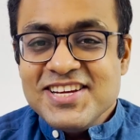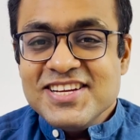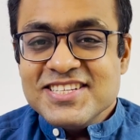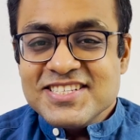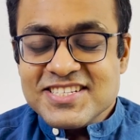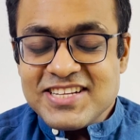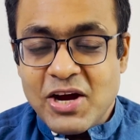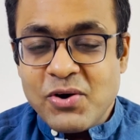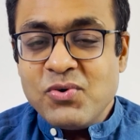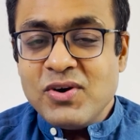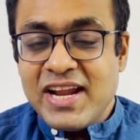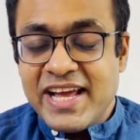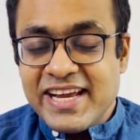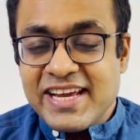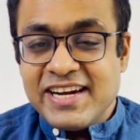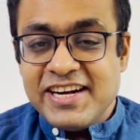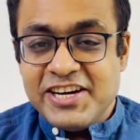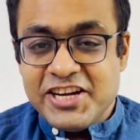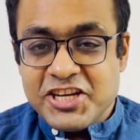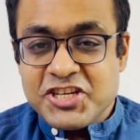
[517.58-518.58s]
Sound
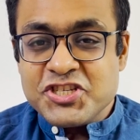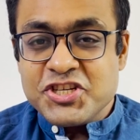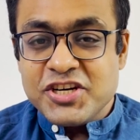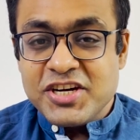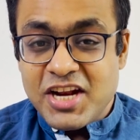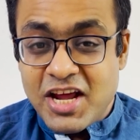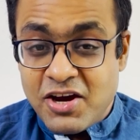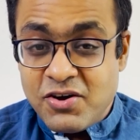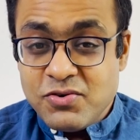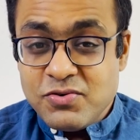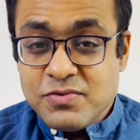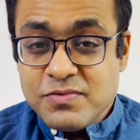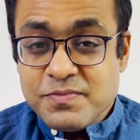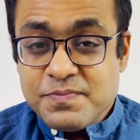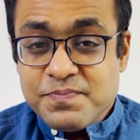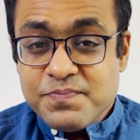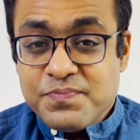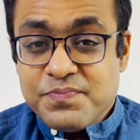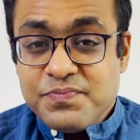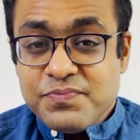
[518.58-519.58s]
like an addiction now?
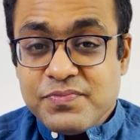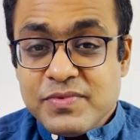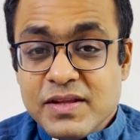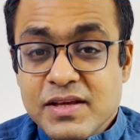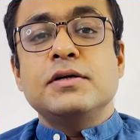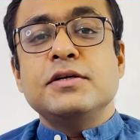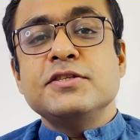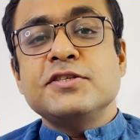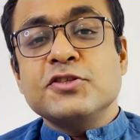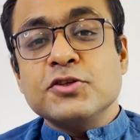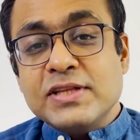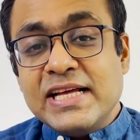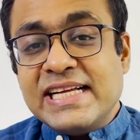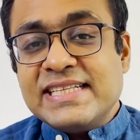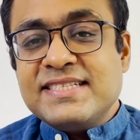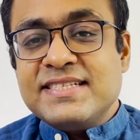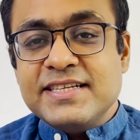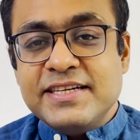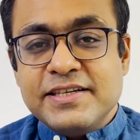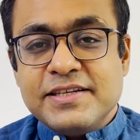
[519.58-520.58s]
So
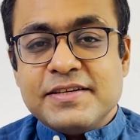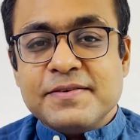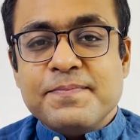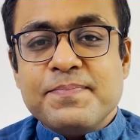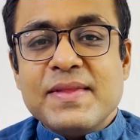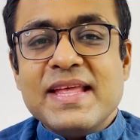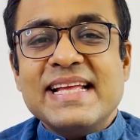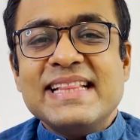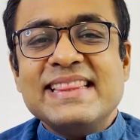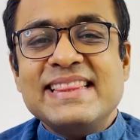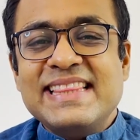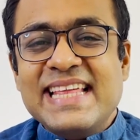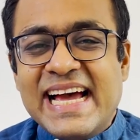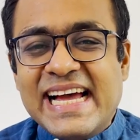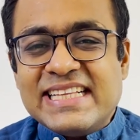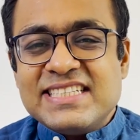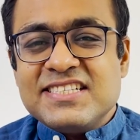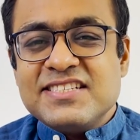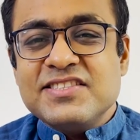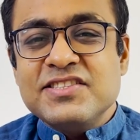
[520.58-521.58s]
that's it.
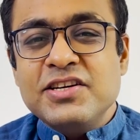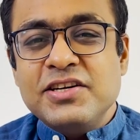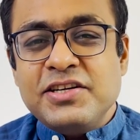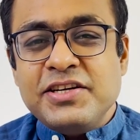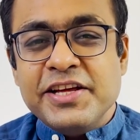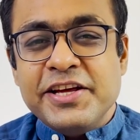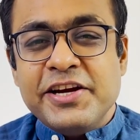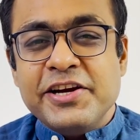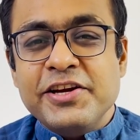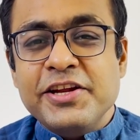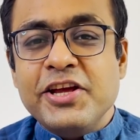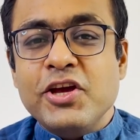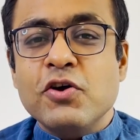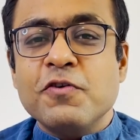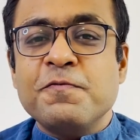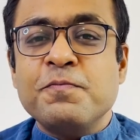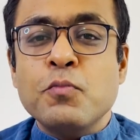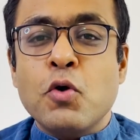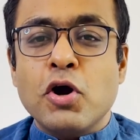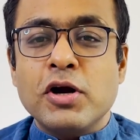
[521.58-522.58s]
That's the tyranny
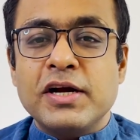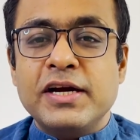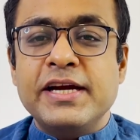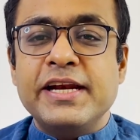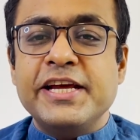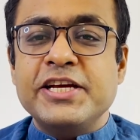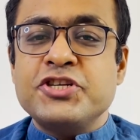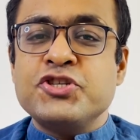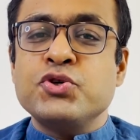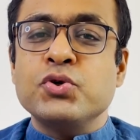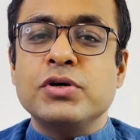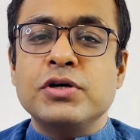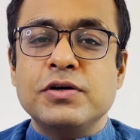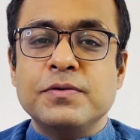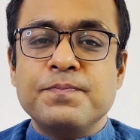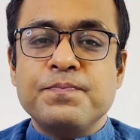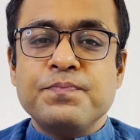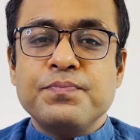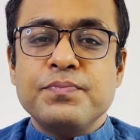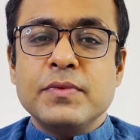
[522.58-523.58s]
of modern day sugar.
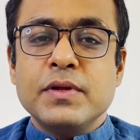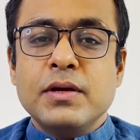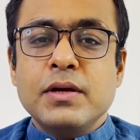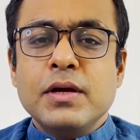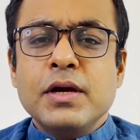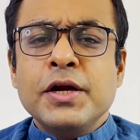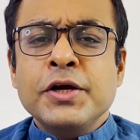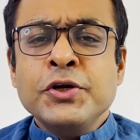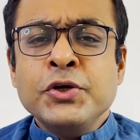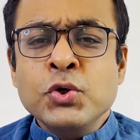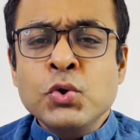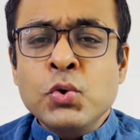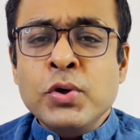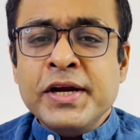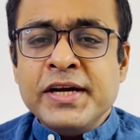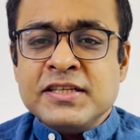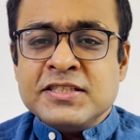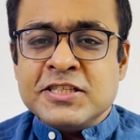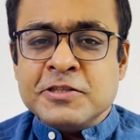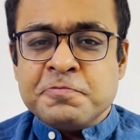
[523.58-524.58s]
Do
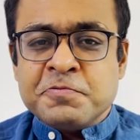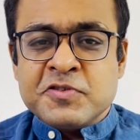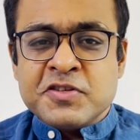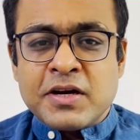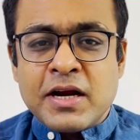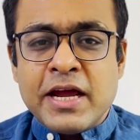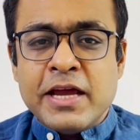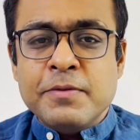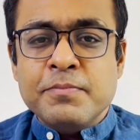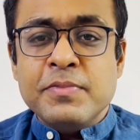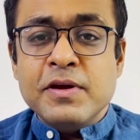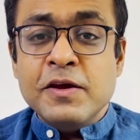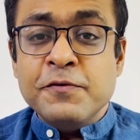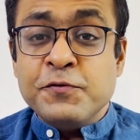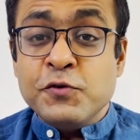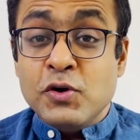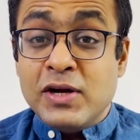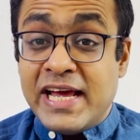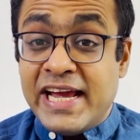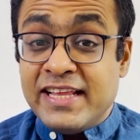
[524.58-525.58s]
hit subscribe
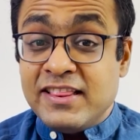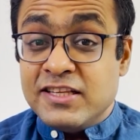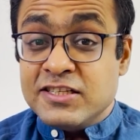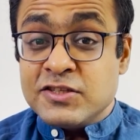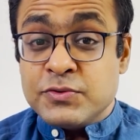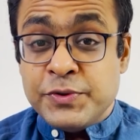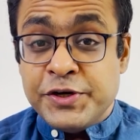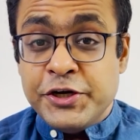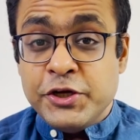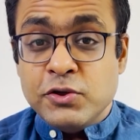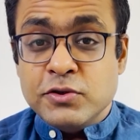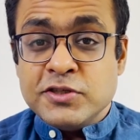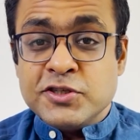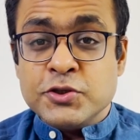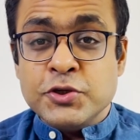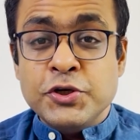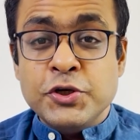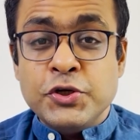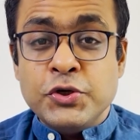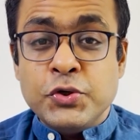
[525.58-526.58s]
if you like this video
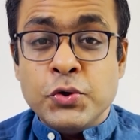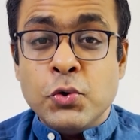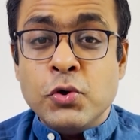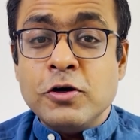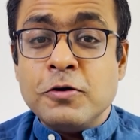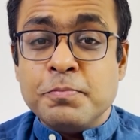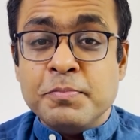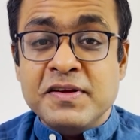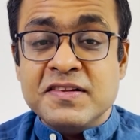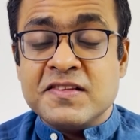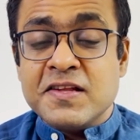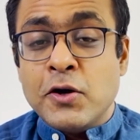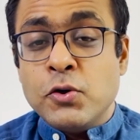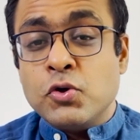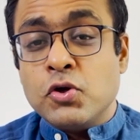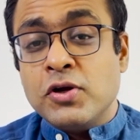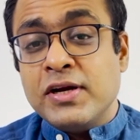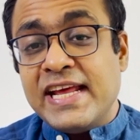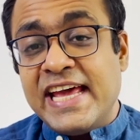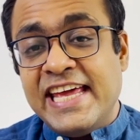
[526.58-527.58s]
so you don't miss
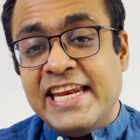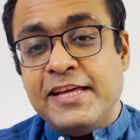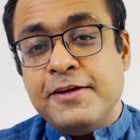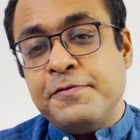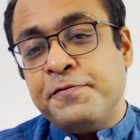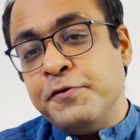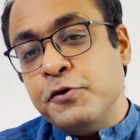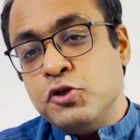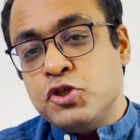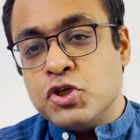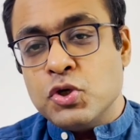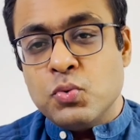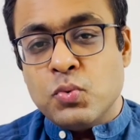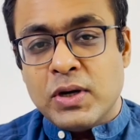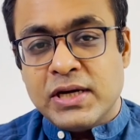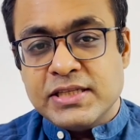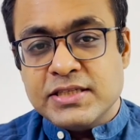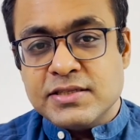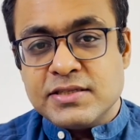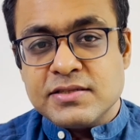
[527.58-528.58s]
out on any future
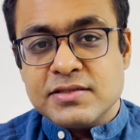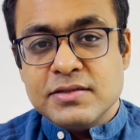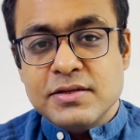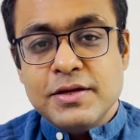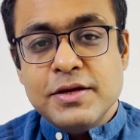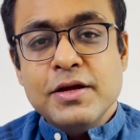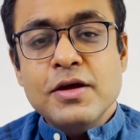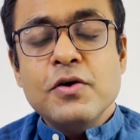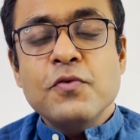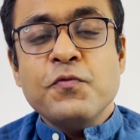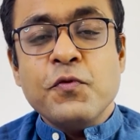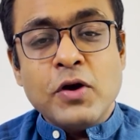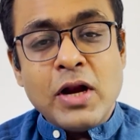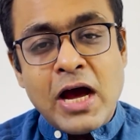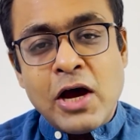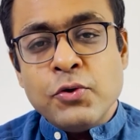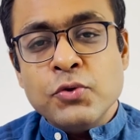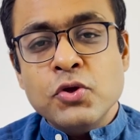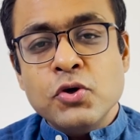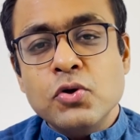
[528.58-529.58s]
ones. For
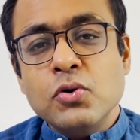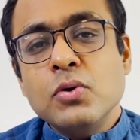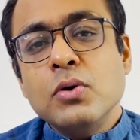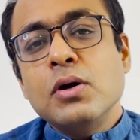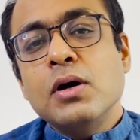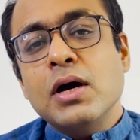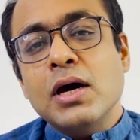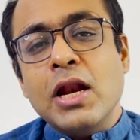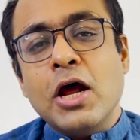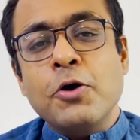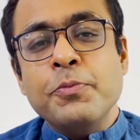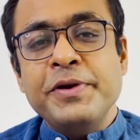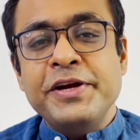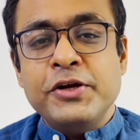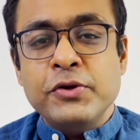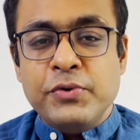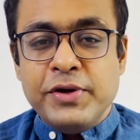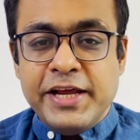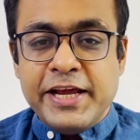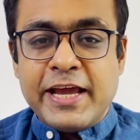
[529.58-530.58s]
now though, allow me
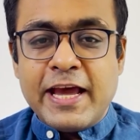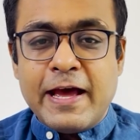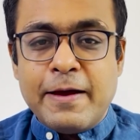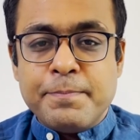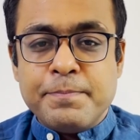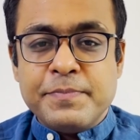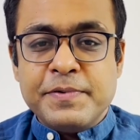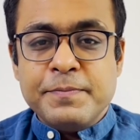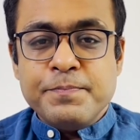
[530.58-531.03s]
to recap.